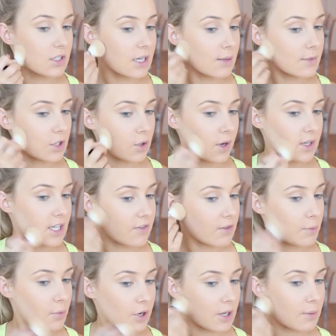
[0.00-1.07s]
She seems to always have
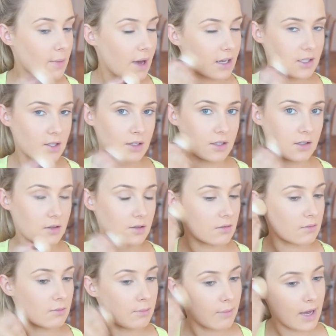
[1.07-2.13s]
a pretty matte
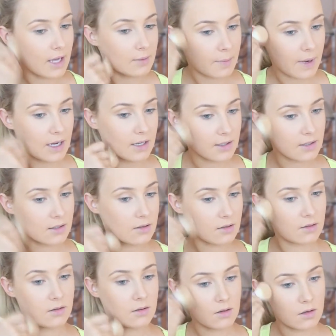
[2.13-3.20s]
base.